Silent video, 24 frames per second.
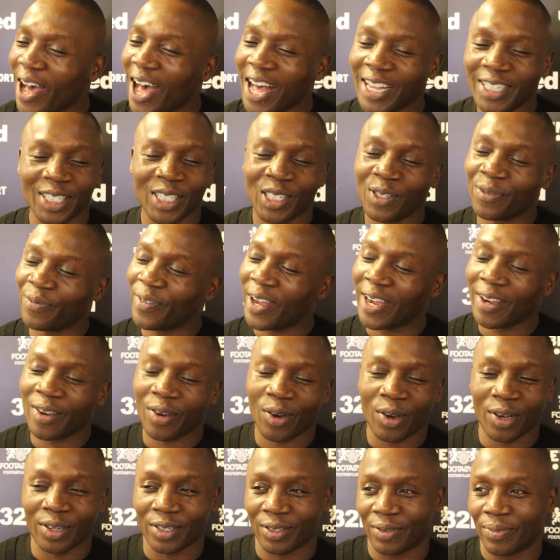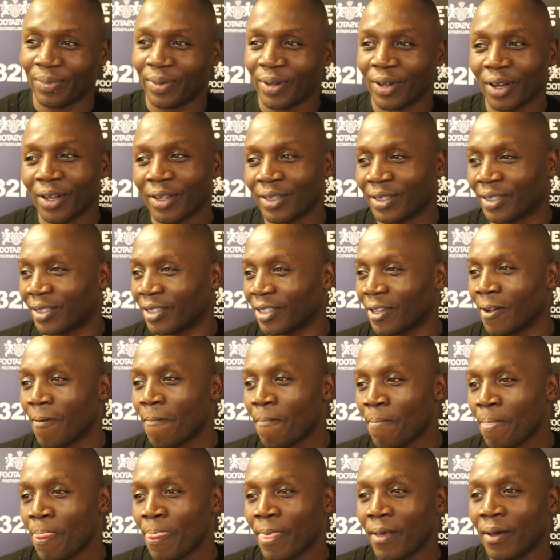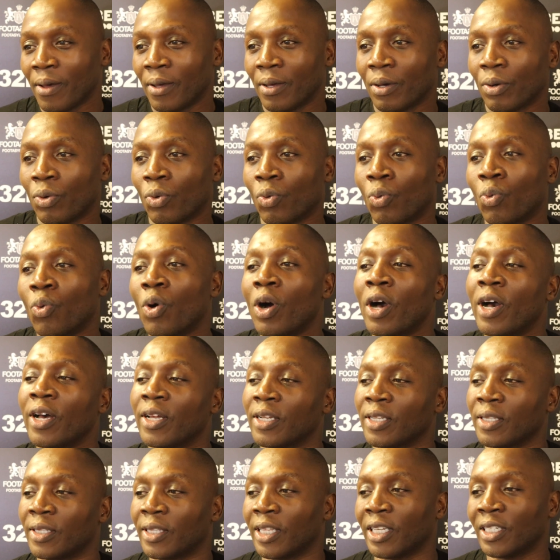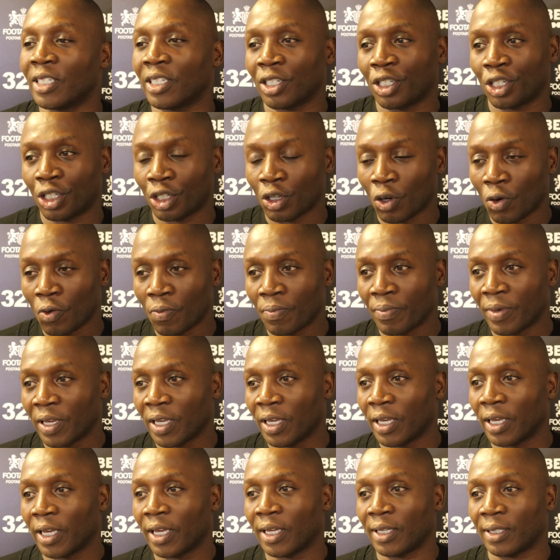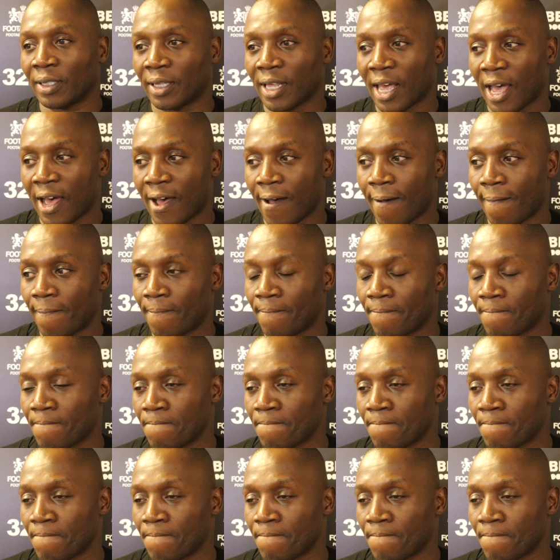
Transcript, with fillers: I just thank God because what this has shown me is that